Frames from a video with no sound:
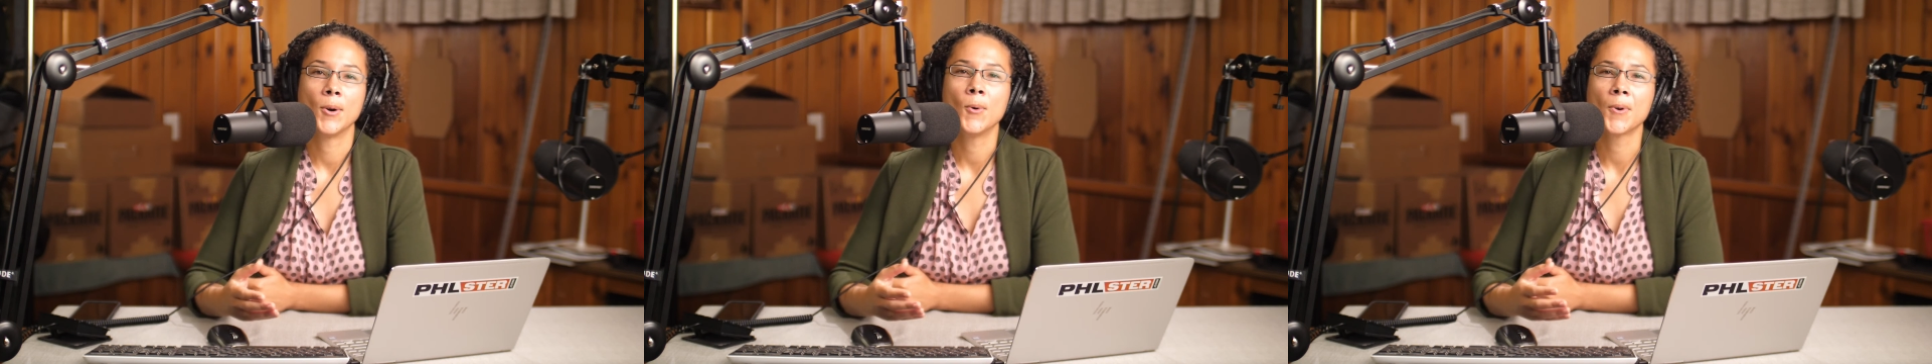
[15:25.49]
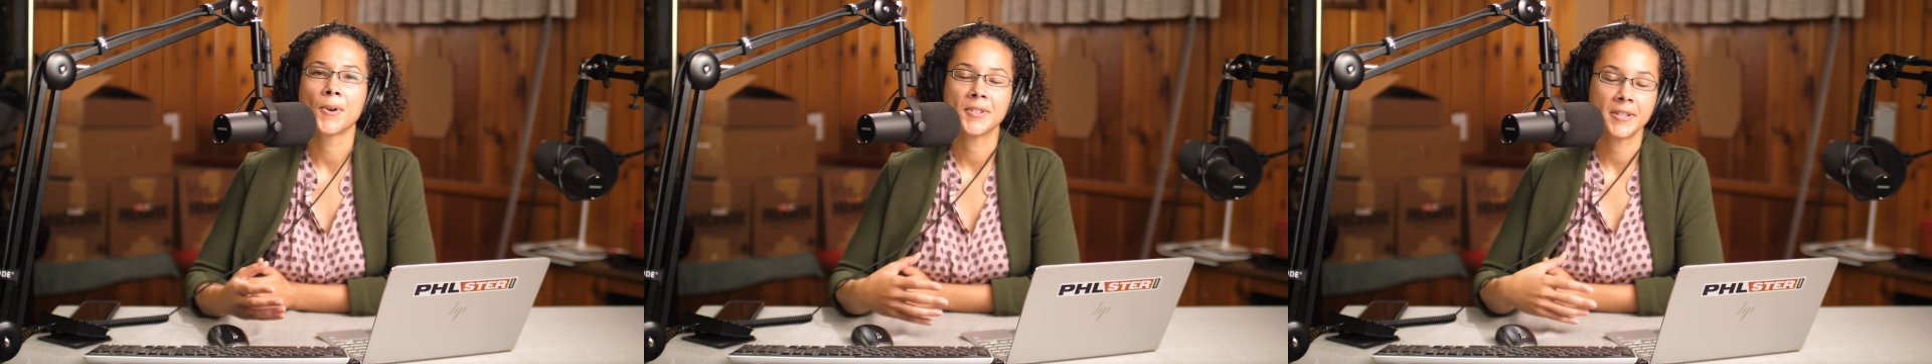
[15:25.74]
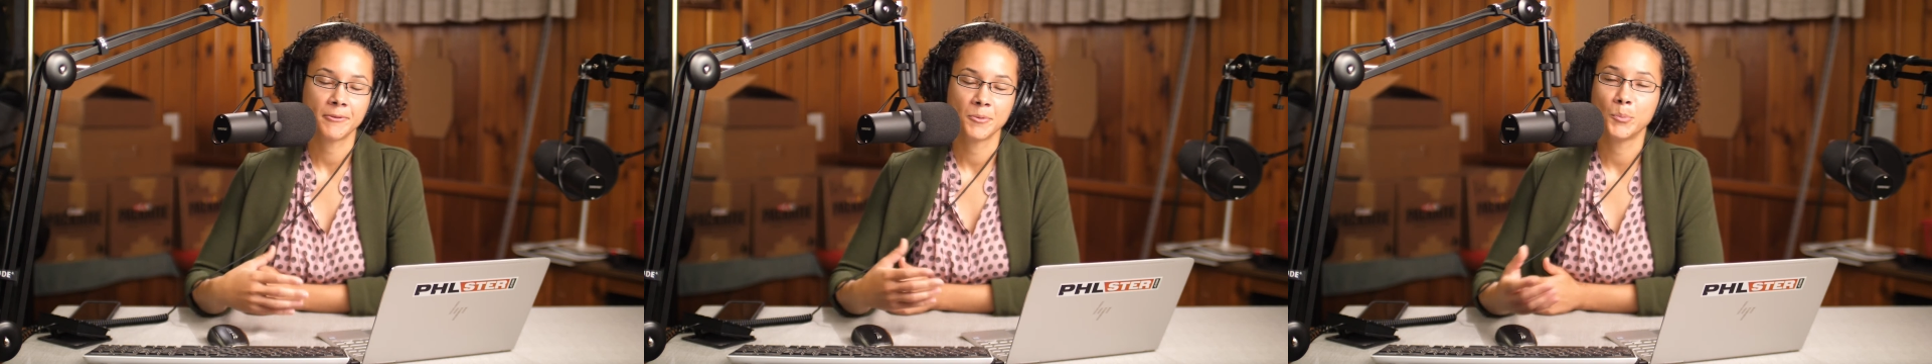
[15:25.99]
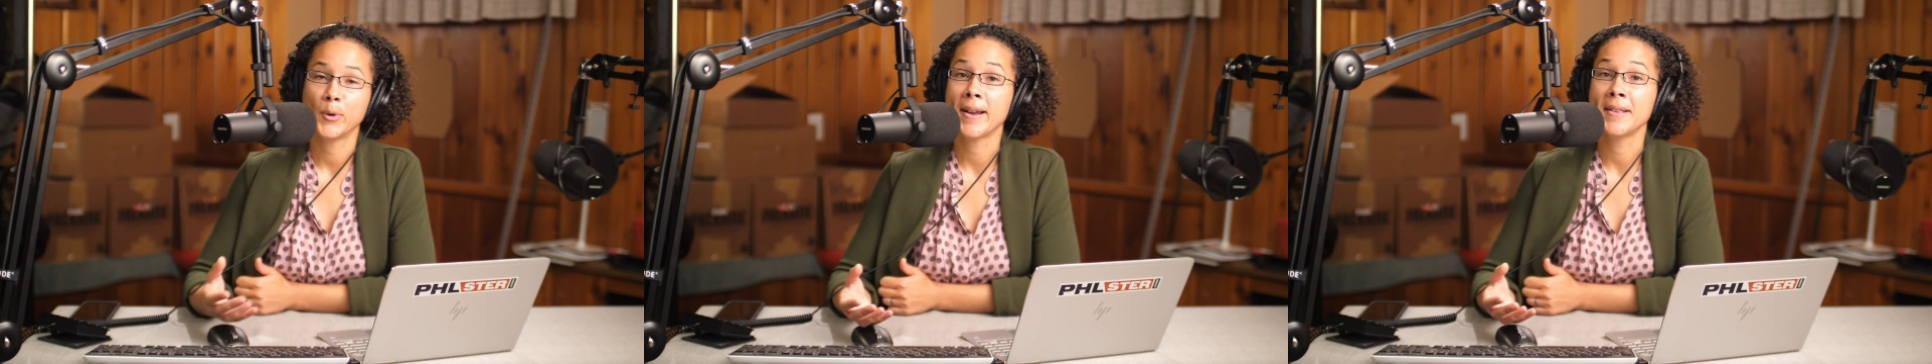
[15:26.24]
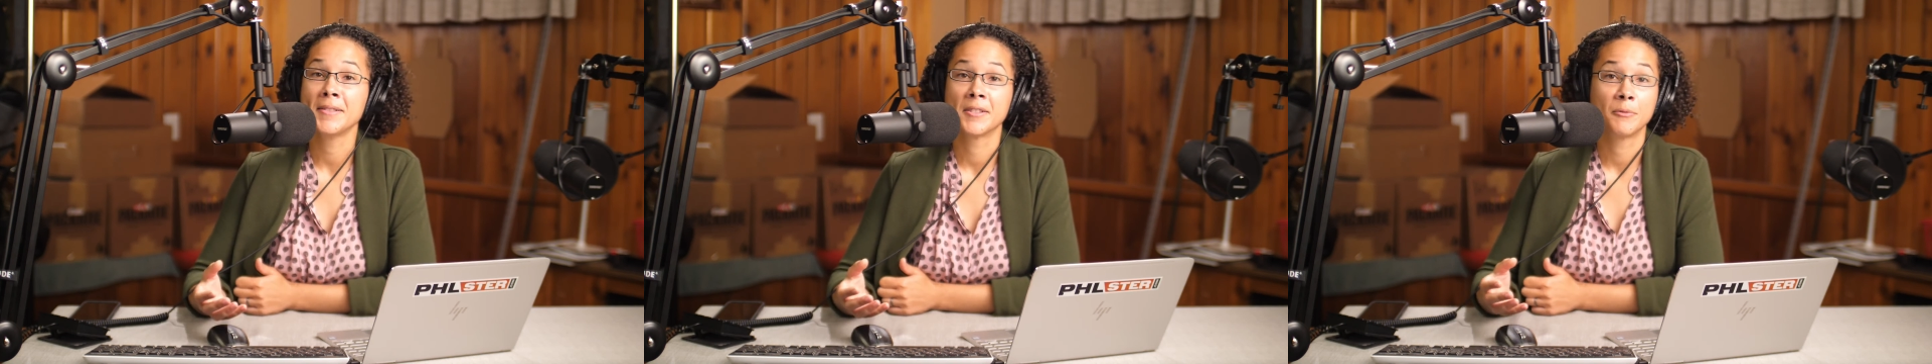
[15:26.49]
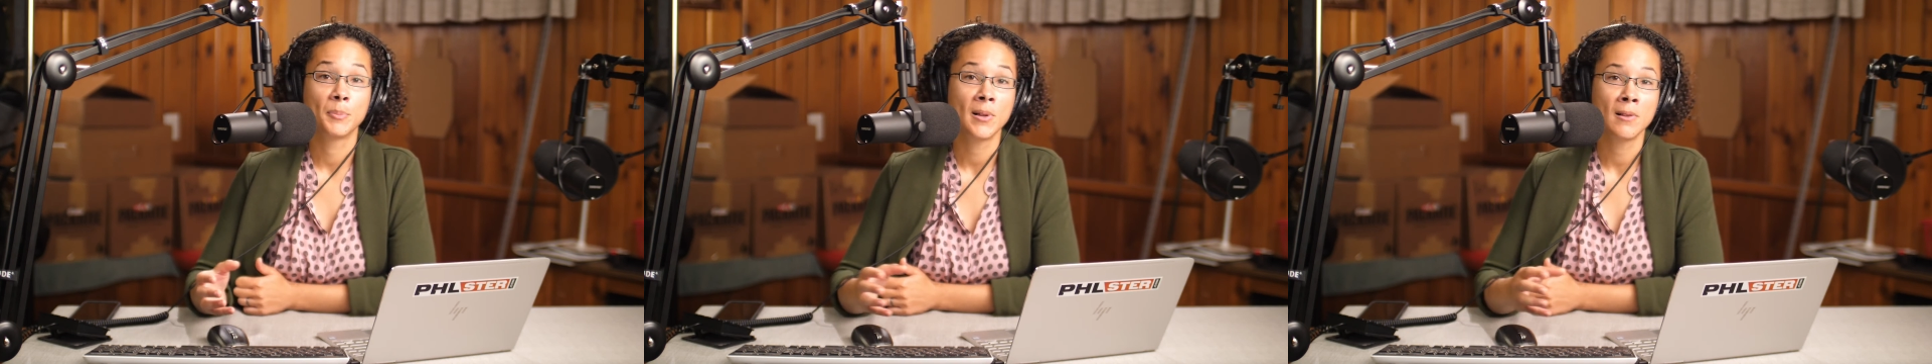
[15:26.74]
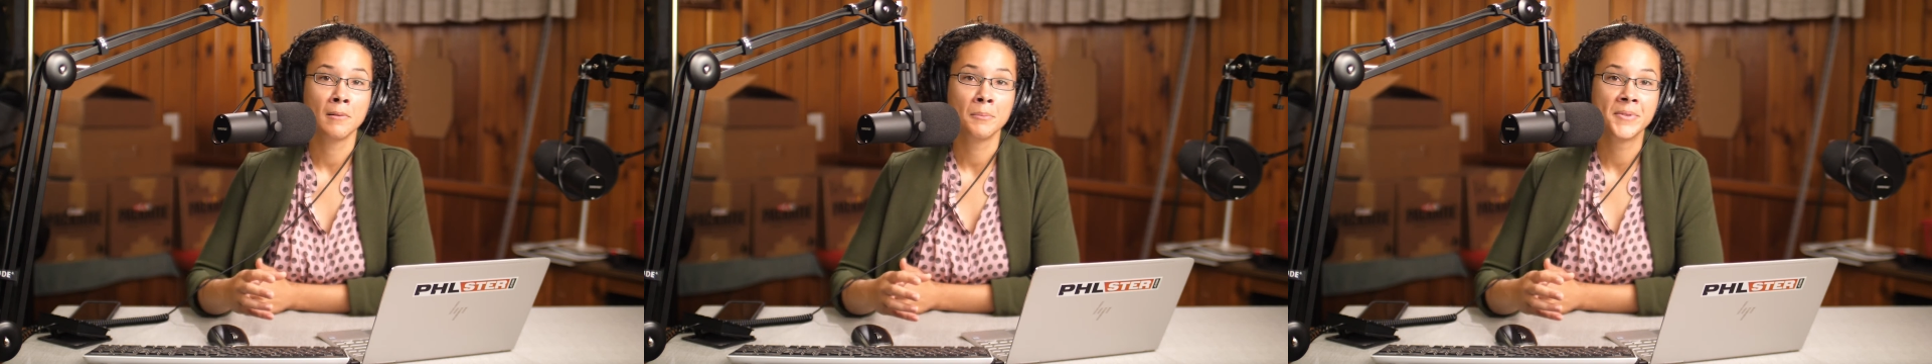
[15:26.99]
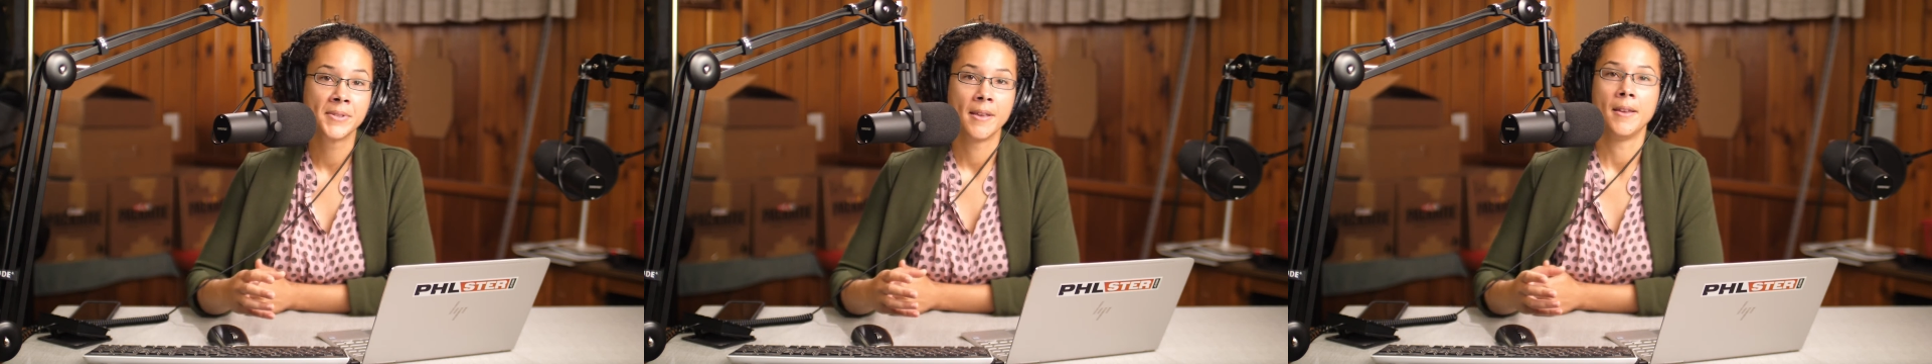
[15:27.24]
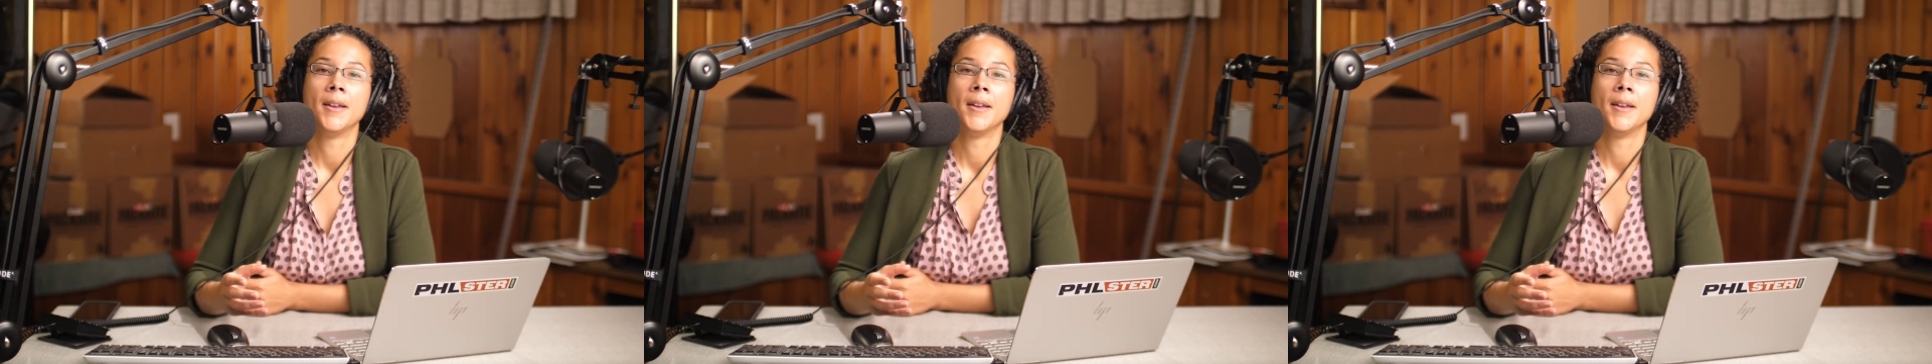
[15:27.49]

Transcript: or different brands of bulbs,